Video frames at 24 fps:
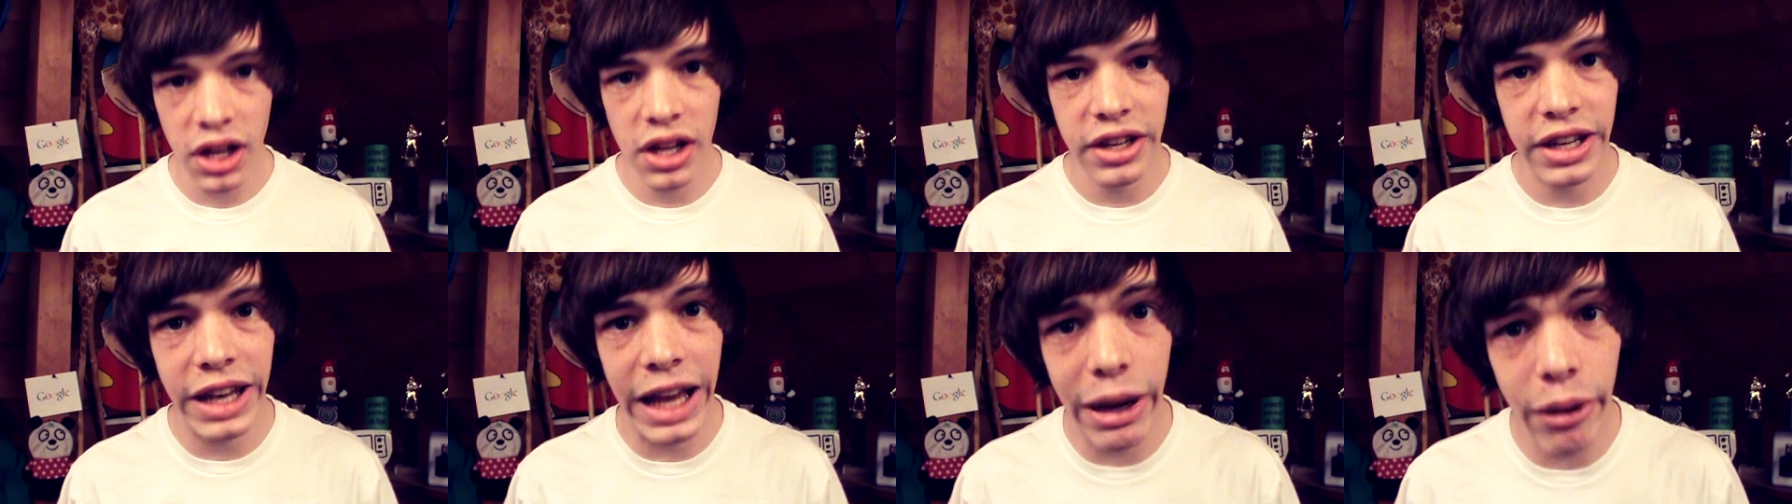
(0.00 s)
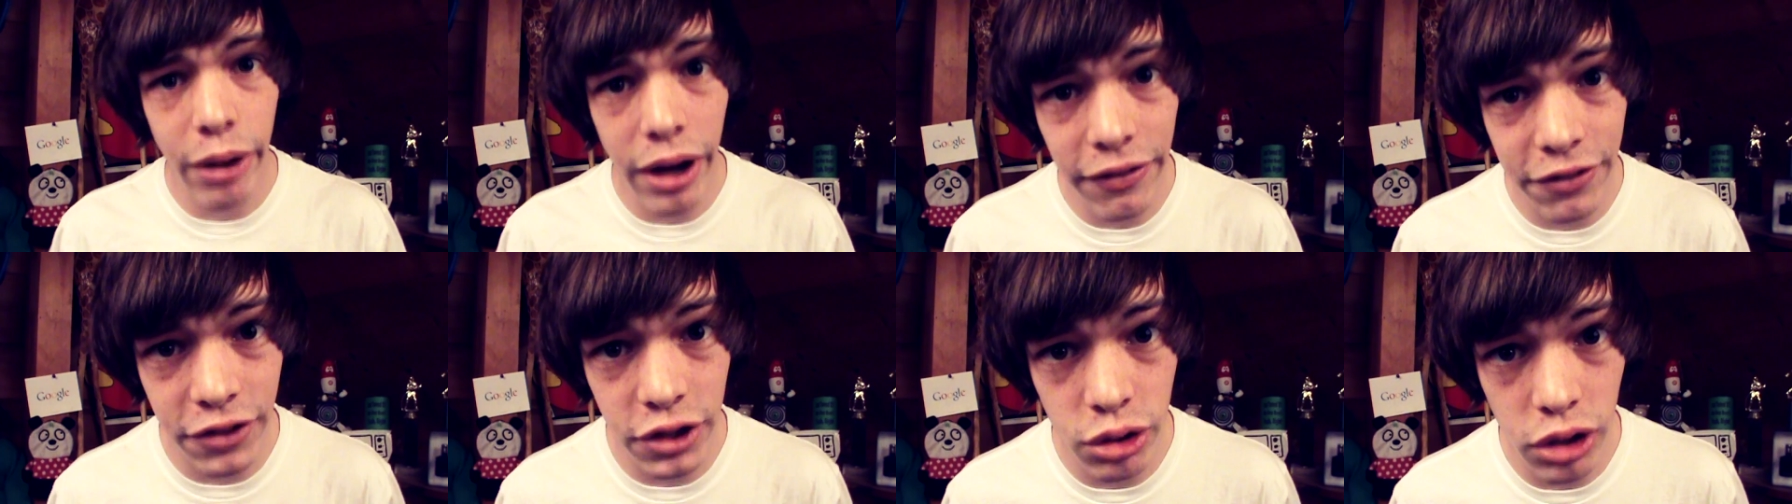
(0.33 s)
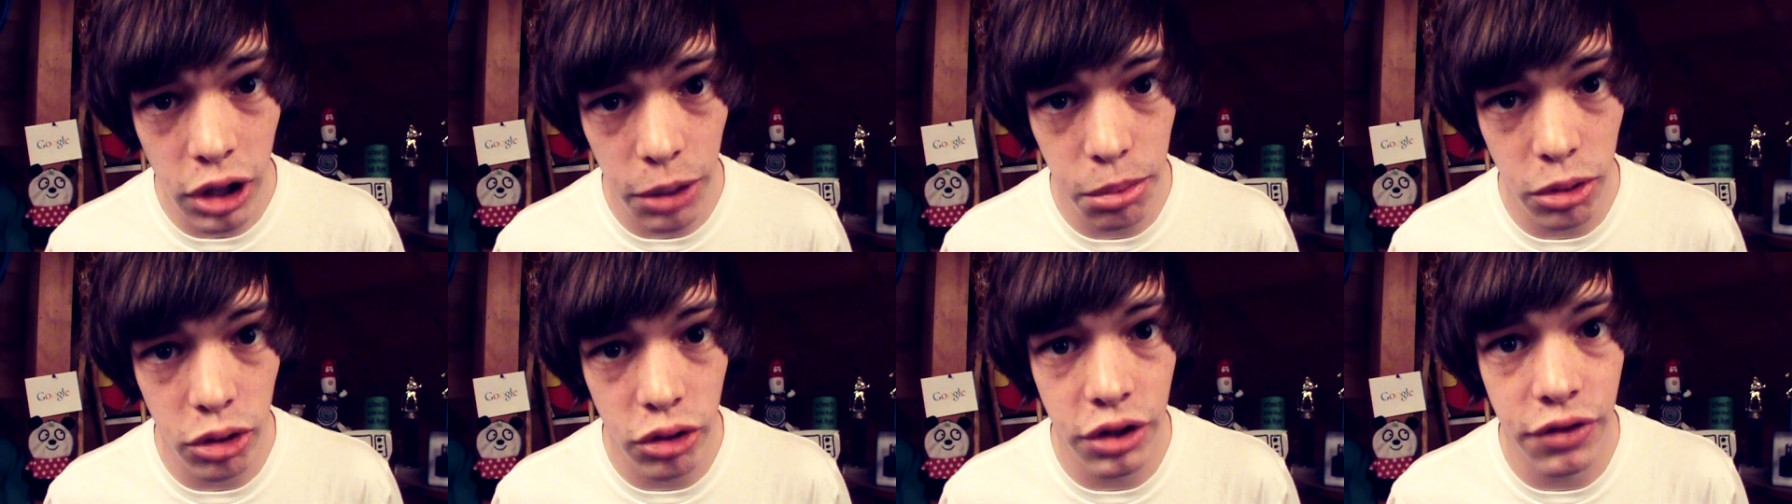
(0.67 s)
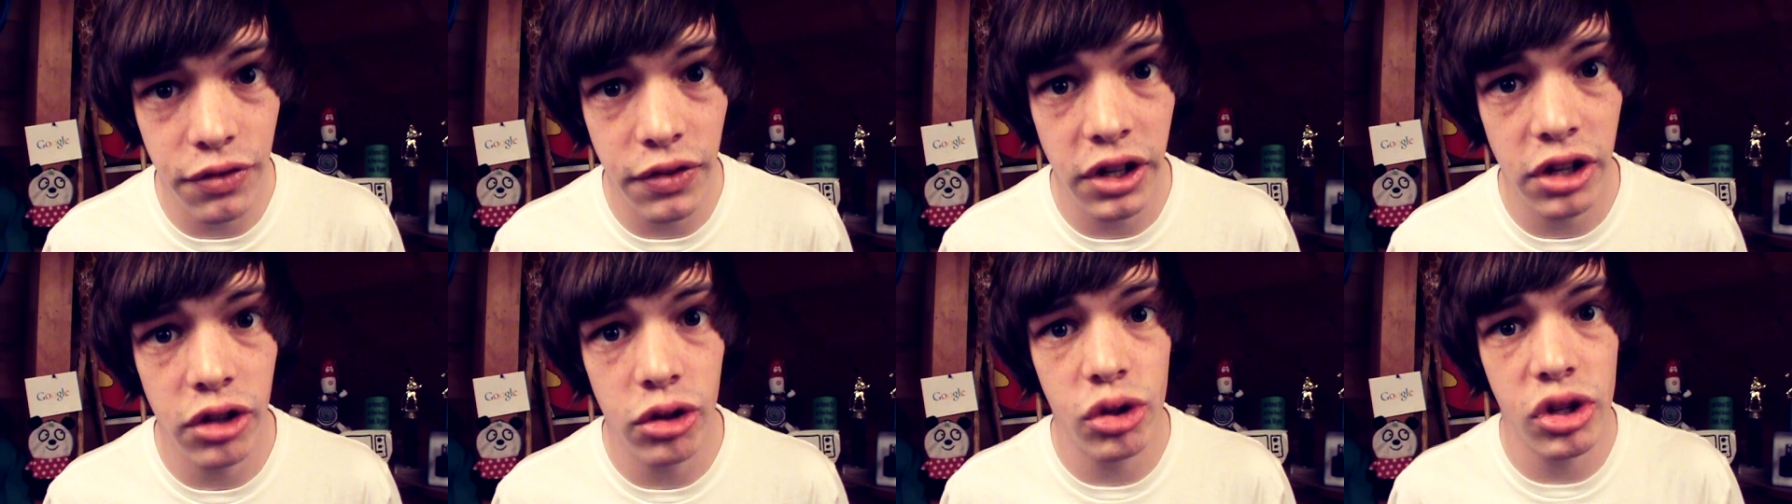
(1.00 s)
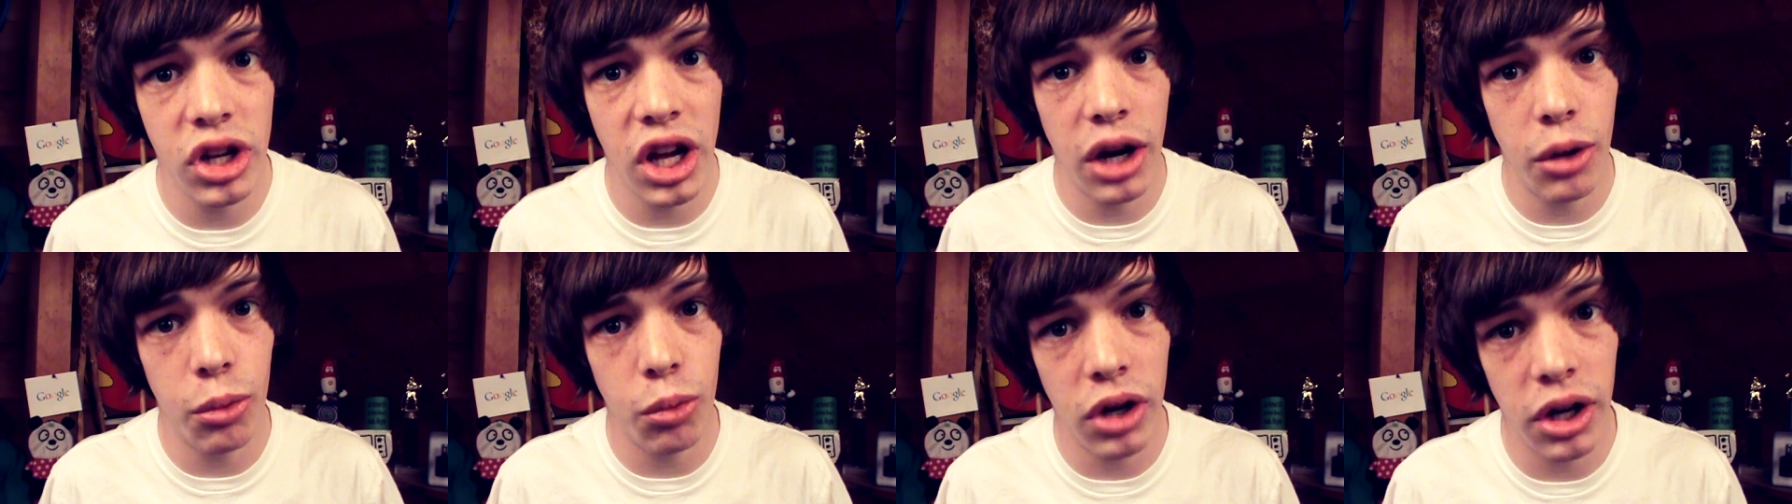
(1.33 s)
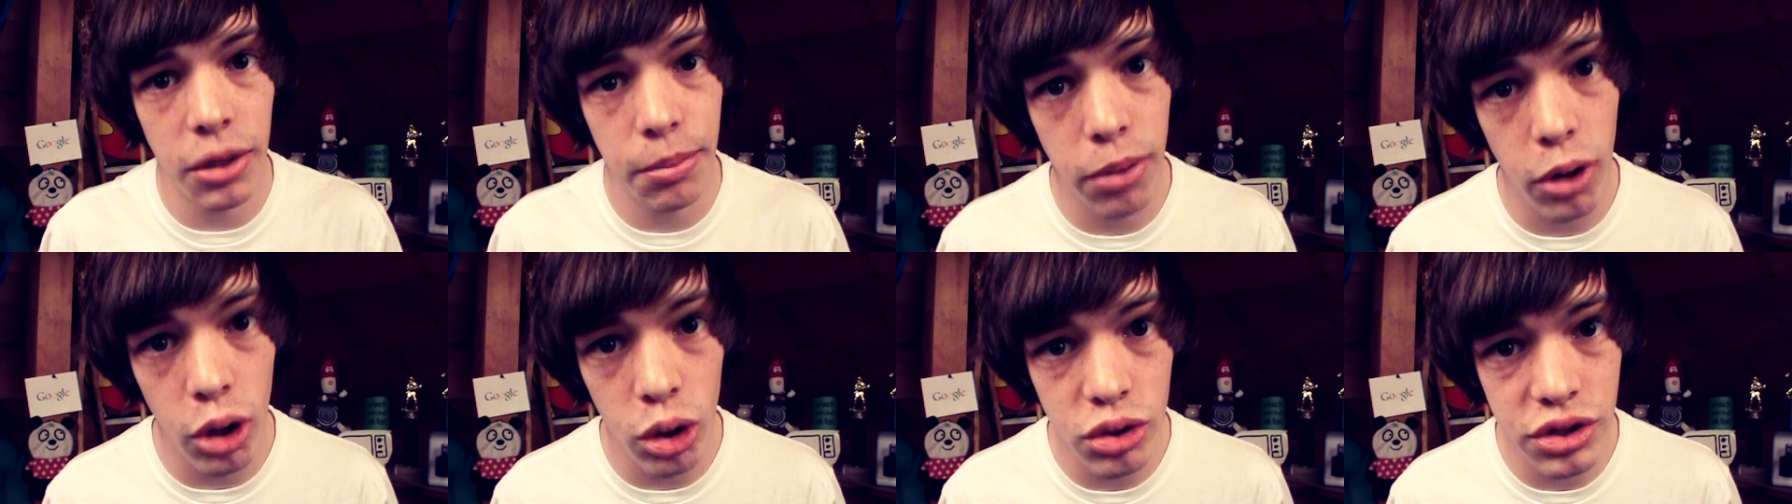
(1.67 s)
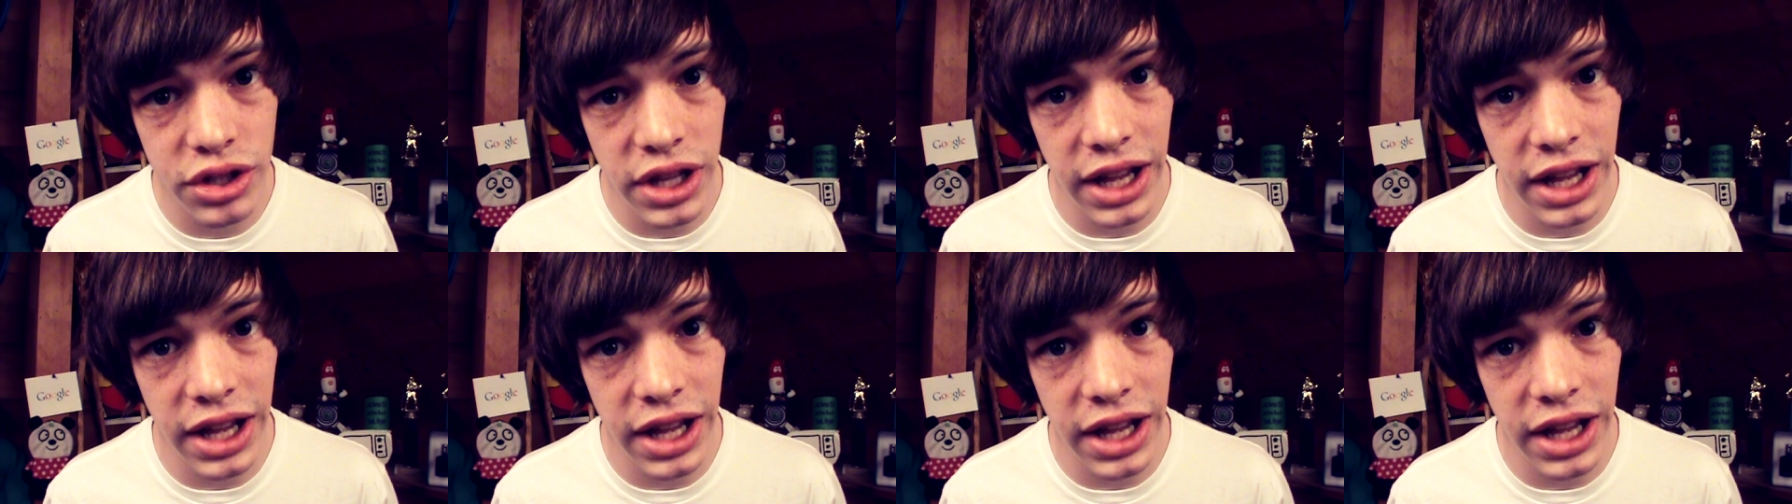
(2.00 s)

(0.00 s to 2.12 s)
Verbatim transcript: Now after you upload your video, you're going to want to post